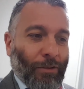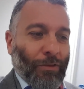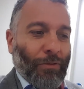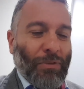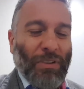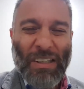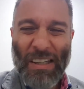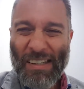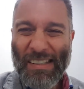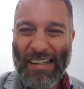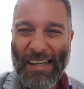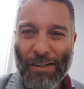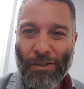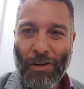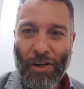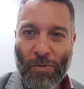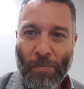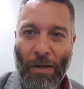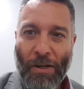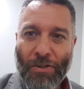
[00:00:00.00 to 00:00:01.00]
this season
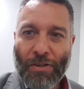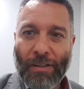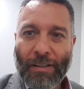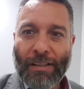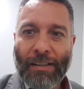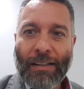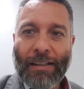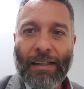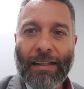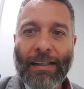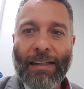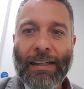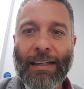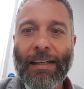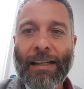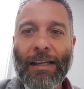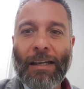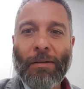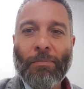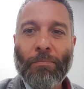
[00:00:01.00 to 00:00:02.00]
especially,
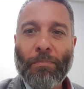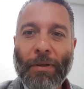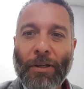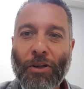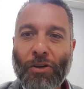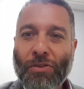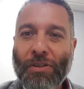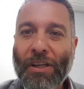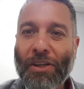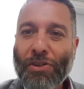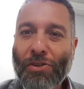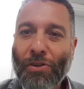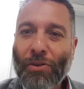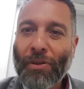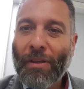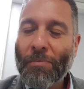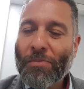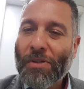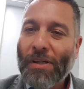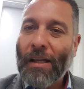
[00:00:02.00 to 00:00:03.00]
because they saw
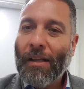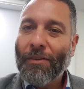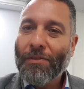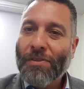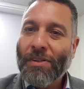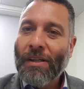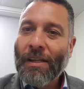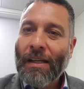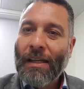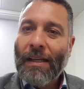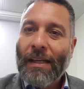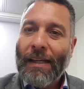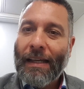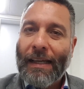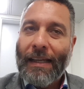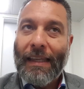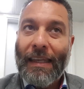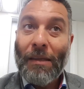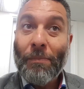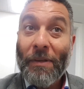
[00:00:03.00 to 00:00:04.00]
themselves
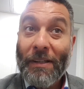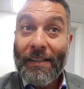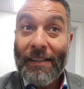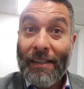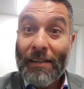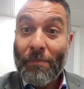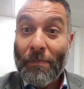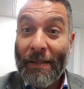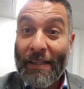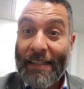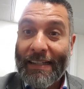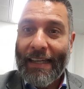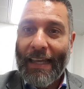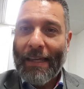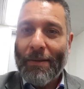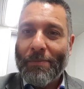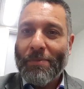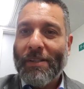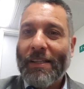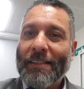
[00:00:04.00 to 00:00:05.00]
limited in the big
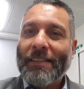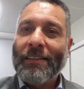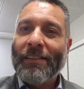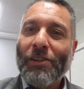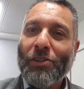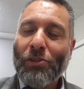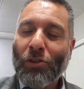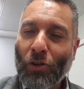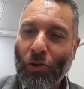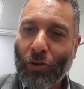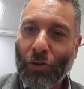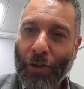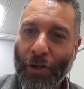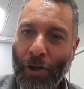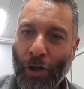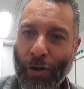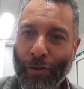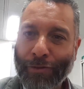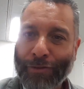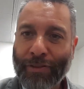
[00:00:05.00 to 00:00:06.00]
games. They didn't score
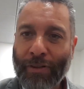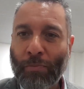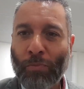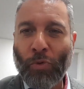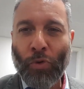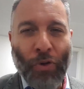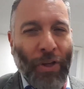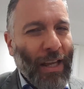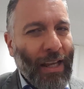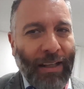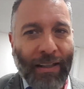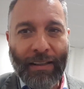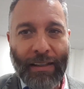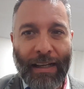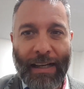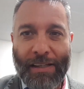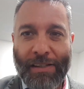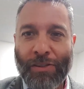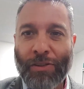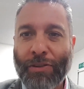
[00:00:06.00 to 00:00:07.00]
enough. Muriel
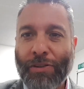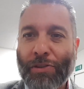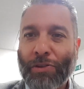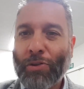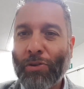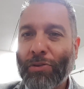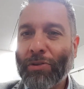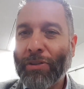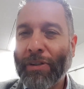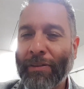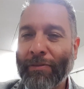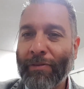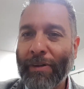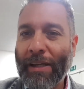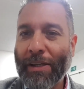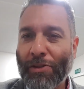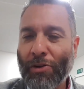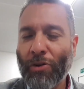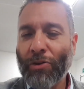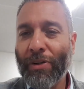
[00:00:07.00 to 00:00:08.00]
has not
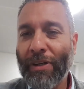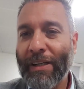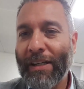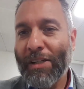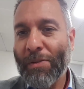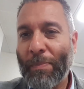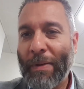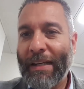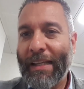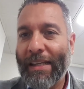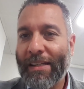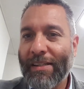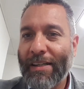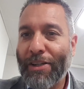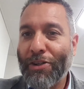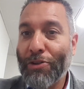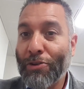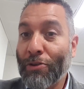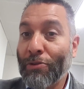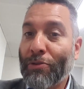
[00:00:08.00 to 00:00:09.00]
scoring as many as he
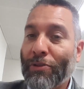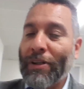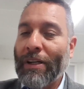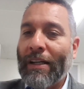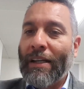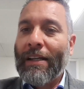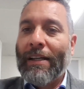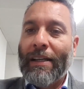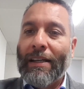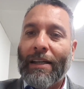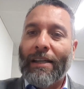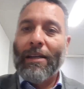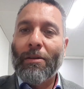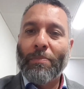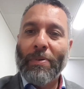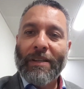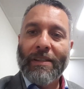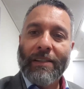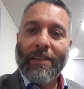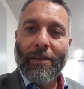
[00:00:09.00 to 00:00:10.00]
should,
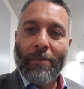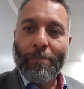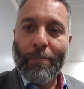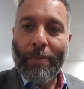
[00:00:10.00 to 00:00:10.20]
being the